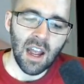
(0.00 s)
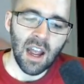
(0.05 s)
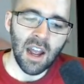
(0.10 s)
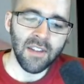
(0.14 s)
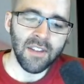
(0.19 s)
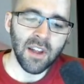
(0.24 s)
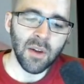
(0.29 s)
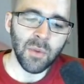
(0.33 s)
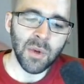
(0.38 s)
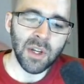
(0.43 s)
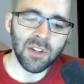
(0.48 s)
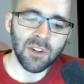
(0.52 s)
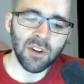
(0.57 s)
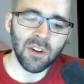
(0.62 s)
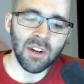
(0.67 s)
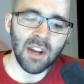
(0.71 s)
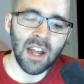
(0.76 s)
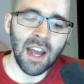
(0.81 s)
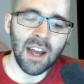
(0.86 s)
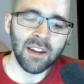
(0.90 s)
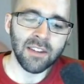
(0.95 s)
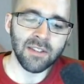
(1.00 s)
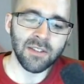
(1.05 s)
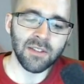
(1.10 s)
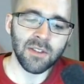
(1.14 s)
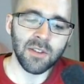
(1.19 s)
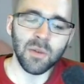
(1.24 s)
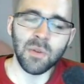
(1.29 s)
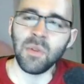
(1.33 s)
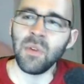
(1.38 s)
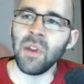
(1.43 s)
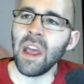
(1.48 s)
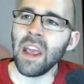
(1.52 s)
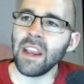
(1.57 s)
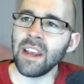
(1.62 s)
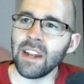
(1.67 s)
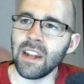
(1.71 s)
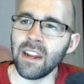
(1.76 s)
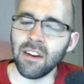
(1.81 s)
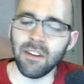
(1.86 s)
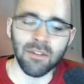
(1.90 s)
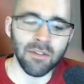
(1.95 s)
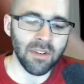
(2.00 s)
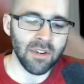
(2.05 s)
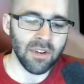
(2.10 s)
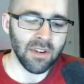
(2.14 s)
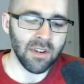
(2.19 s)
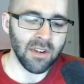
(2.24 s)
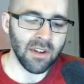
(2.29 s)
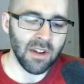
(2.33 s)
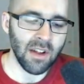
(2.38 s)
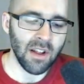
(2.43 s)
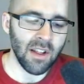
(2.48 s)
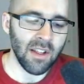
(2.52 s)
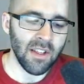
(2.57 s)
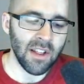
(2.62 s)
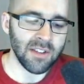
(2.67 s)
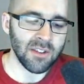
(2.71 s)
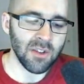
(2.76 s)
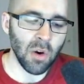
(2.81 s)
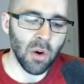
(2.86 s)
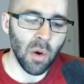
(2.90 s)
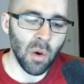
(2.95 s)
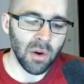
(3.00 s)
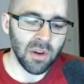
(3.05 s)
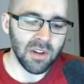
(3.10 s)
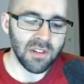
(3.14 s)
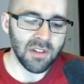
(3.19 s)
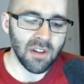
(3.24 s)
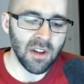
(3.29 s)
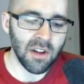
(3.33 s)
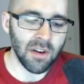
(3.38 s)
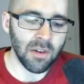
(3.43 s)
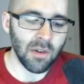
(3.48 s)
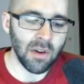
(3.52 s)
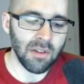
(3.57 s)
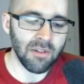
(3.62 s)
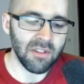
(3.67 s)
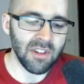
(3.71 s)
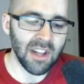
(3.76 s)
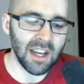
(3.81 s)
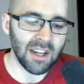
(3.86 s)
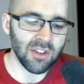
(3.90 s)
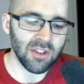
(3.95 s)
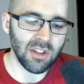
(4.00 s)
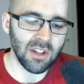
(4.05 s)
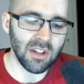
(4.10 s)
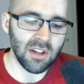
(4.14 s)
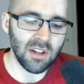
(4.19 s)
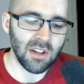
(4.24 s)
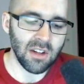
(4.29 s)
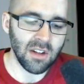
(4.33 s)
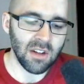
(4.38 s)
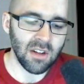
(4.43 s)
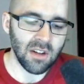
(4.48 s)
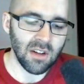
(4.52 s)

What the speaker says: And then we turn x to negative. That's a horizontal reflection.